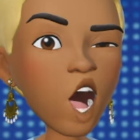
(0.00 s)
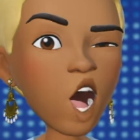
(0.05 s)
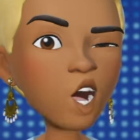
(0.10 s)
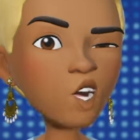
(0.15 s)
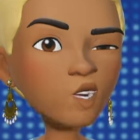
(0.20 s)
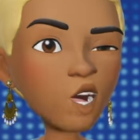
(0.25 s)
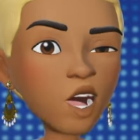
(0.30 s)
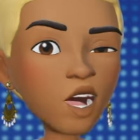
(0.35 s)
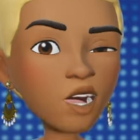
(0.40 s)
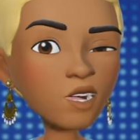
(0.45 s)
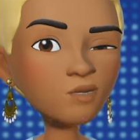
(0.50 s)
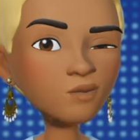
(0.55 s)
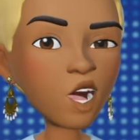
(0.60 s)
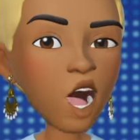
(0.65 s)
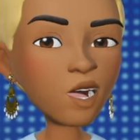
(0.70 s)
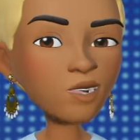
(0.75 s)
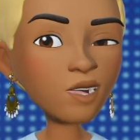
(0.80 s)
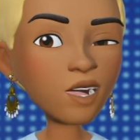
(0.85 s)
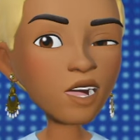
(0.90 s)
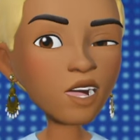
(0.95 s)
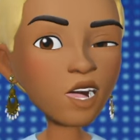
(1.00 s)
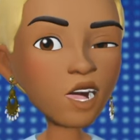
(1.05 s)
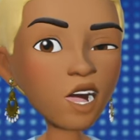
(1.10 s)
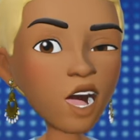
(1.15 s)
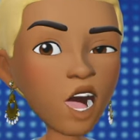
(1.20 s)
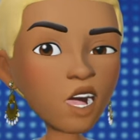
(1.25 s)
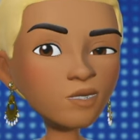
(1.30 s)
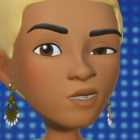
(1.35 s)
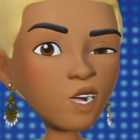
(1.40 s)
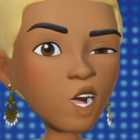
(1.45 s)
U.S. Rep.
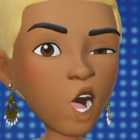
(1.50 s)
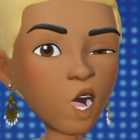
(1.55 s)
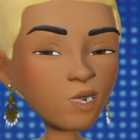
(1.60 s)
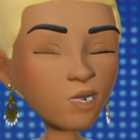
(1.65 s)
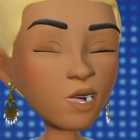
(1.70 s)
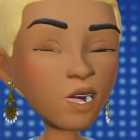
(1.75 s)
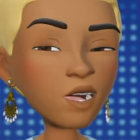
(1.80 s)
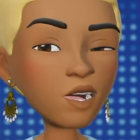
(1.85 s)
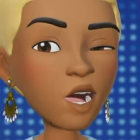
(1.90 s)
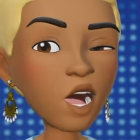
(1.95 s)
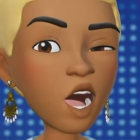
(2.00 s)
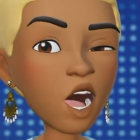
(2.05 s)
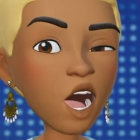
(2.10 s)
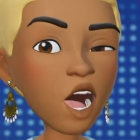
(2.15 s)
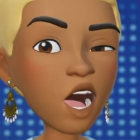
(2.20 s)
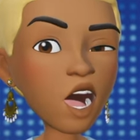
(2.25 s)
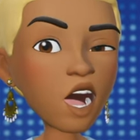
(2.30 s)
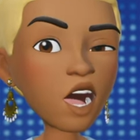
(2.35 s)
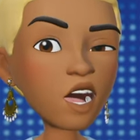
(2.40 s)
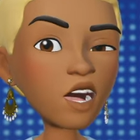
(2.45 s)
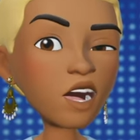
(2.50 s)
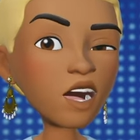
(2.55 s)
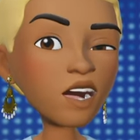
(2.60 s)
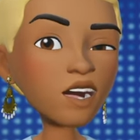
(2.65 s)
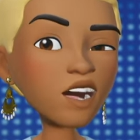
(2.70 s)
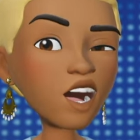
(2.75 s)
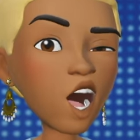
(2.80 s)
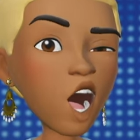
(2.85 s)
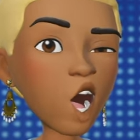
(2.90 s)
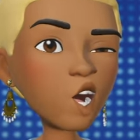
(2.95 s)
Jim Cooper in
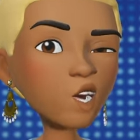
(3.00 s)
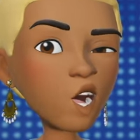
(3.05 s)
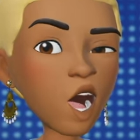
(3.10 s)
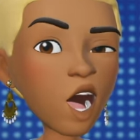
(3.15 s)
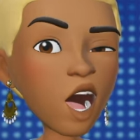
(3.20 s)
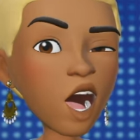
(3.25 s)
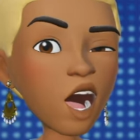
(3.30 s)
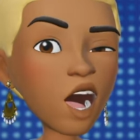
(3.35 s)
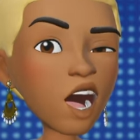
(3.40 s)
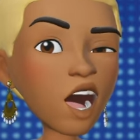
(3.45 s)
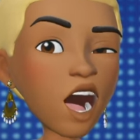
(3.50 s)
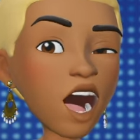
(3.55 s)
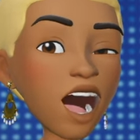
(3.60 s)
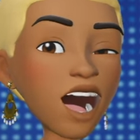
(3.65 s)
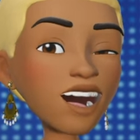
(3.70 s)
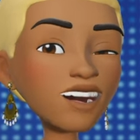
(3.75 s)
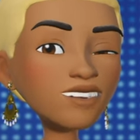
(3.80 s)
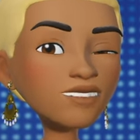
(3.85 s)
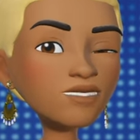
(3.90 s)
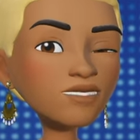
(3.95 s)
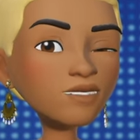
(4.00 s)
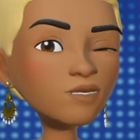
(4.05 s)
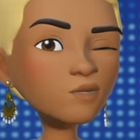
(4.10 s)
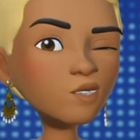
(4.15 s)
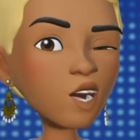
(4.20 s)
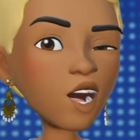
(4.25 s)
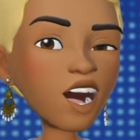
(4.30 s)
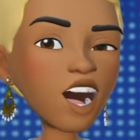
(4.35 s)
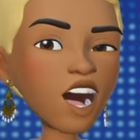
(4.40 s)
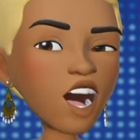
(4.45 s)
his
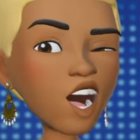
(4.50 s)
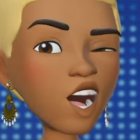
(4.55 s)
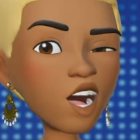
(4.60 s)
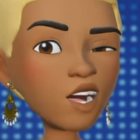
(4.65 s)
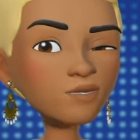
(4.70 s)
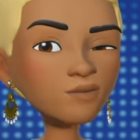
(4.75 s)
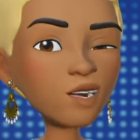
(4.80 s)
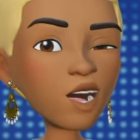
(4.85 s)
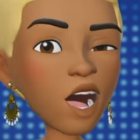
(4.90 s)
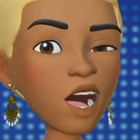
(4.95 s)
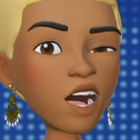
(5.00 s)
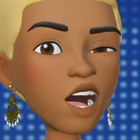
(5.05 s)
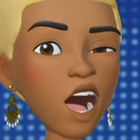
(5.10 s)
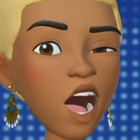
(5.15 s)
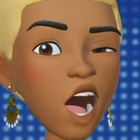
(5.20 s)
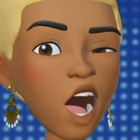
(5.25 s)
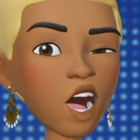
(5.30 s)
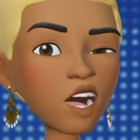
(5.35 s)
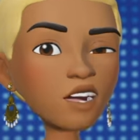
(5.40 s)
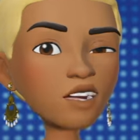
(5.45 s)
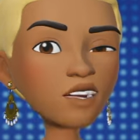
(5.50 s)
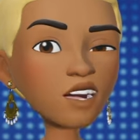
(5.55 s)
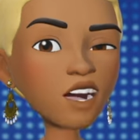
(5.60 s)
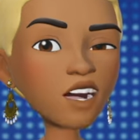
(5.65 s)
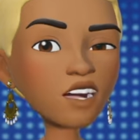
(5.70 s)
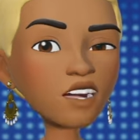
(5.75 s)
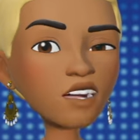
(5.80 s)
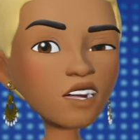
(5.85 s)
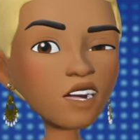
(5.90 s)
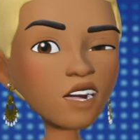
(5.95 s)
2018 re-election bid to
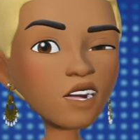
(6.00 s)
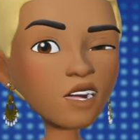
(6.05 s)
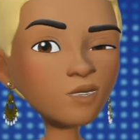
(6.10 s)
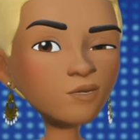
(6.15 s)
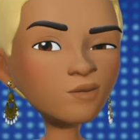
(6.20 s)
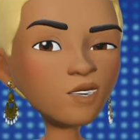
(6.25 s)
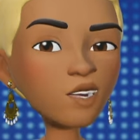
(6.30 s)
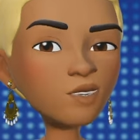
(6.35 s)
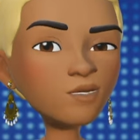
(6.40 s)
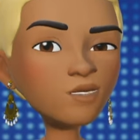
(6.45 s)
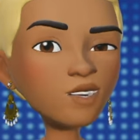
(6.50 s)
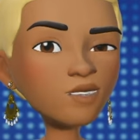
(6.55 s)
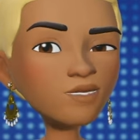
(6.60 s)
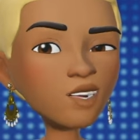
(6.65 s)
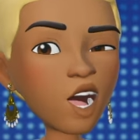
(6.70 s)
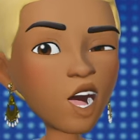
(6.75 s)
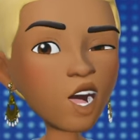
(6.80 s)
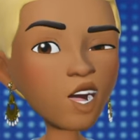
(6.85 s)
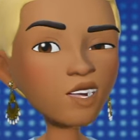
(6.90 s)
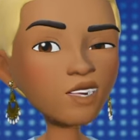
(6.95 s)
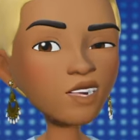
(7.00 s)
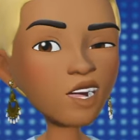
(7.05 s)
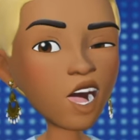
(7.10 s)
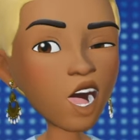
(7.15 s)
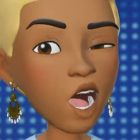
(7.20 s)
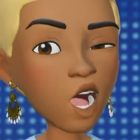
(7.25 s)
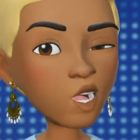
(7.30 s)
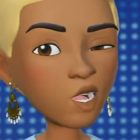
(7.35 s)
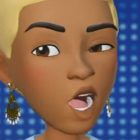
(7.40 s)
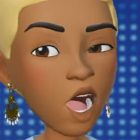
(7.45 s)
Tennessee's 5th Congressional
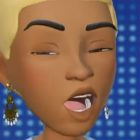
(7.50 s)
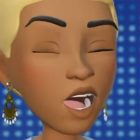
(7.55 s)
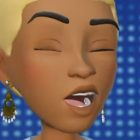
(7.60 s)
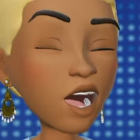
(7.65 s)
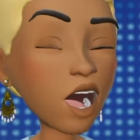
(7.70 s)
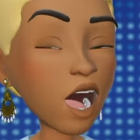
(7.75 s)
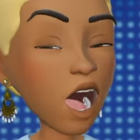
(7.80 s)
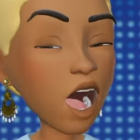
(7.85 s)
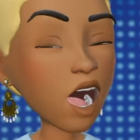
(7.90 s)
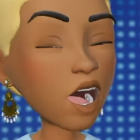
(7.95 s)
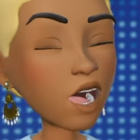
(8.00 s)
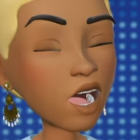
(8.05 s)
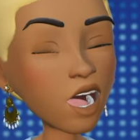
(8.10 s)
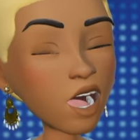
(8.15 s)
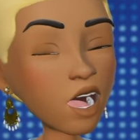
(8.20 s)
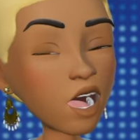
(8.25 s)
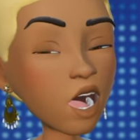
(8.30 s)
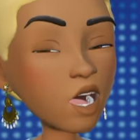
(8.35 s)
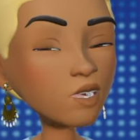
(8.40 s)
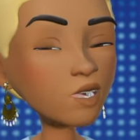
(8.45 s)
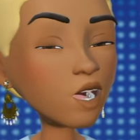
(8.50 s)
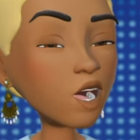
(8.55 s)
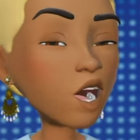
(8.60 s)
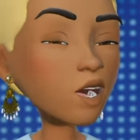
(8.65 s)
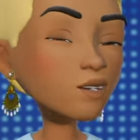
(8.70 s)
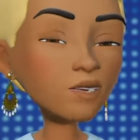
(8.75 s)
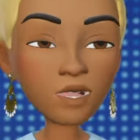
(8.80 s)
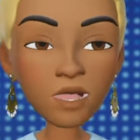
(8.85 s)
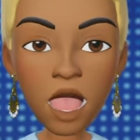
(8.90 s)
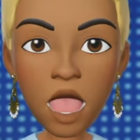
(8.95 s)
District. Again, it was
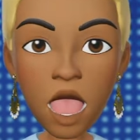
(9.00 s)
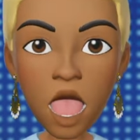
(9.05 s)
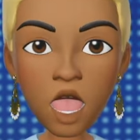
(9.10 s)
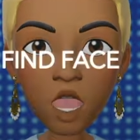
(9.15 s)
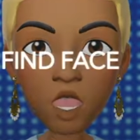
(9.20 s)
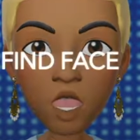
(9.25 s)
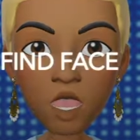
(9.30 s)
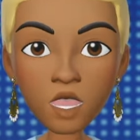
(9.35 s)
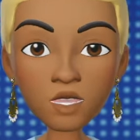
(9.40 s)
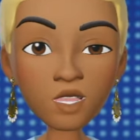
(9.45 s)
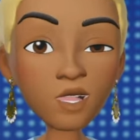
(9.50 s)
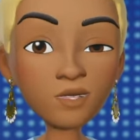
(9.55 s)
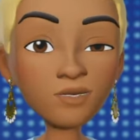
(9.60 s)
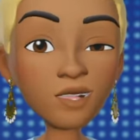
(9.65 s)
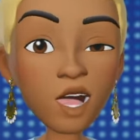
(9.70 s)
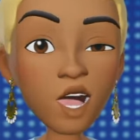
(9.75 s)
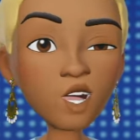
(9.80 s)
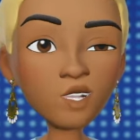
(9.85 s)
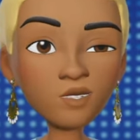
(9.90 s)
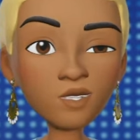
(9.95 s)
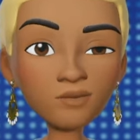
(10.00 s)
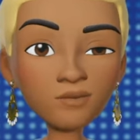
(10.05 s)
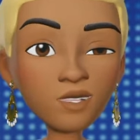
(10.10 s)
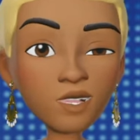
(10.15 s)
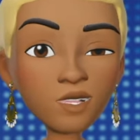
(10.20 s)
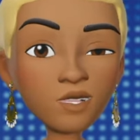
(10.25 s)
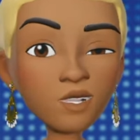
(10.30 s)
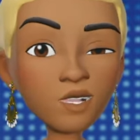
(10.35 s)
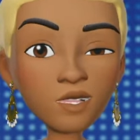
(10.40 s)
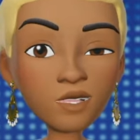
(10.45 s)
a pleasure for me to
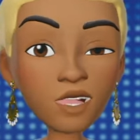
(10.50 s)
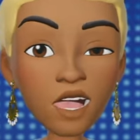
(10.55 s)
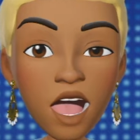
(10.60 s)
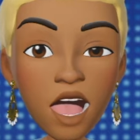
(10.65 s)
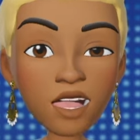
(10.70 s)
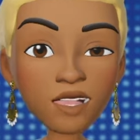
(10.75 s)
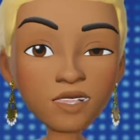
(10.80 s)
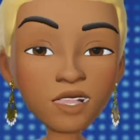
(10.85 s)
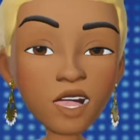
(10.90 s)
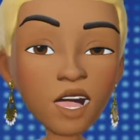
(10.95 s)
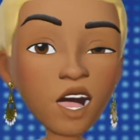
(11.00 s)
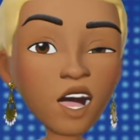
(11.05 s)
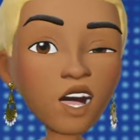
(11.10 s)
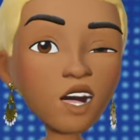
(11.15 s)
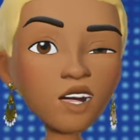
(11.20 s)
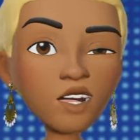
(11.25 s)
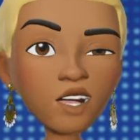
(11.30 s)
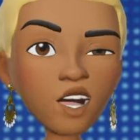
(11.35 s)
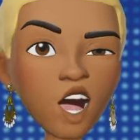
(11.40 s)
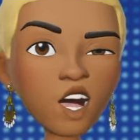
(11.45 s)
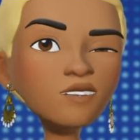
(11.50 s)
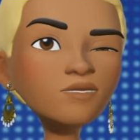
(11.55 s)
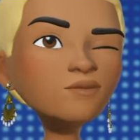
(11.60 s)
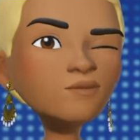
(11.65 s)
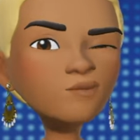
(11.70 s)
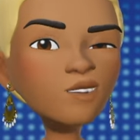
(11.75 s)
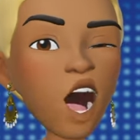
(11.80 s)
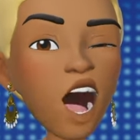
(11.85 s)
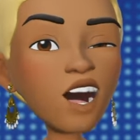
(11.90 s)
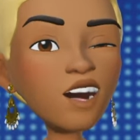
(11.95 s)
report to you guys.
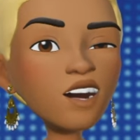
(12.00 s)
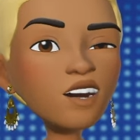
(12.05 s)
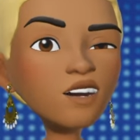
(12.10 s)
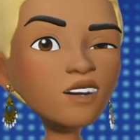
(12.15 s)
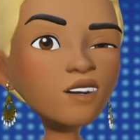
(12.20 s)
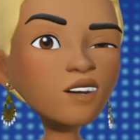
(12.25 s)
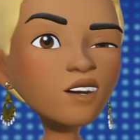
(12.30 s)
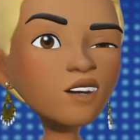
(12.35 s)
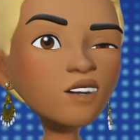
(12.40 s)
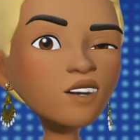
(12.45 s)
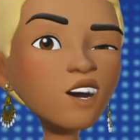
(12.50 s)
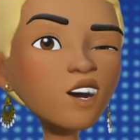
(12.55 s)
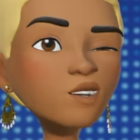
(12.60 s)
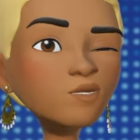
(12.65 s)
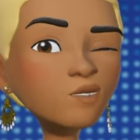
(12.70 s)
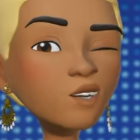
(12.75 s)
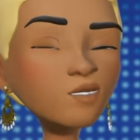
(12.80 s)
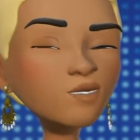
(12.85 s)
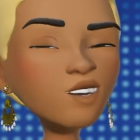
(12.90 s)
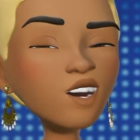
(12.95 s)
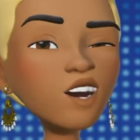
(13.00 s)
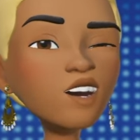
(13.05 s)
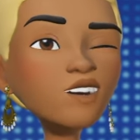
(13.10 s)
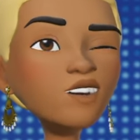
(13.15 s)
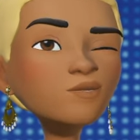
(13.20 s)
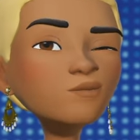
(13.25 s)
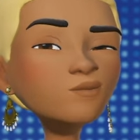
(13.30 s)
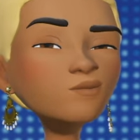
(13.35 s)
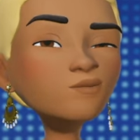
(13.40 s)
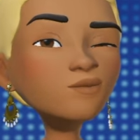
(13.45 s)
Yes, finally, the
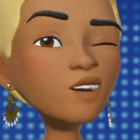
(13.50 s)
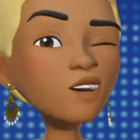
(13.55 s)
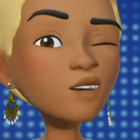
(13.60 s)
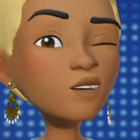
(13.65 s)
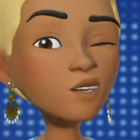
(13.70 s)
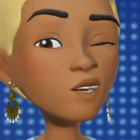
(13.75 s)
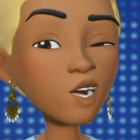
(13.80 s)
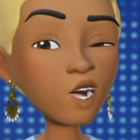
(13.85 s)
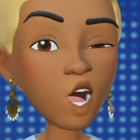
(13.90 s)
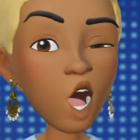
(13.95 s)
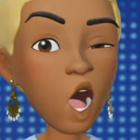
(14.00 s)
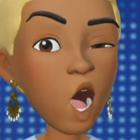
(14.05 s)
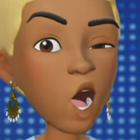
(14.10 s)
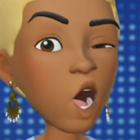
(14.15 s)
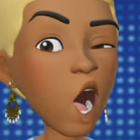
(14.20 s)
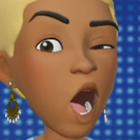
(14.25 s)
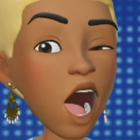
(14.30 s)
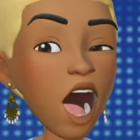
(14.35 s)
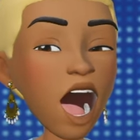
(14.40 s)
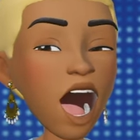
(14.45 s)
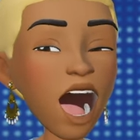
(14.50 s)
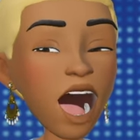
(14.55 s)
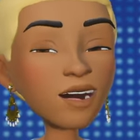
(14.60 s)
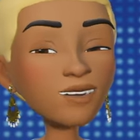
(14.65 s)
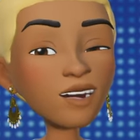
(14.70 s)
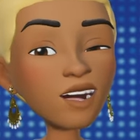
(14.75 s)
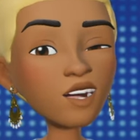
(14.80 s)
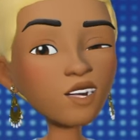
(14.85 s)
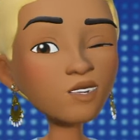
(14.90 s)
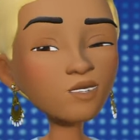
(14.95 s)
Swifties will be so
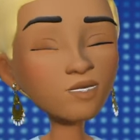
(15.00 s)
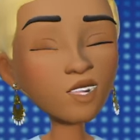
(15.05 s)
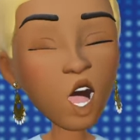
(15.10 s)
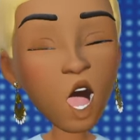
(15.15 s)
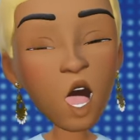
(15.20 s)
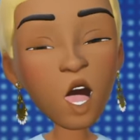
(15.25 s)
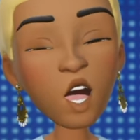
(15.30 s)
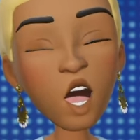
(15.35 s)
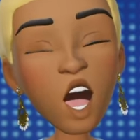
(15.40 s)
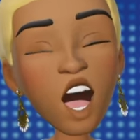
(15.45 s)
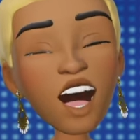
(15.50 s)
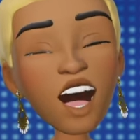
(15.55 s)
happy to know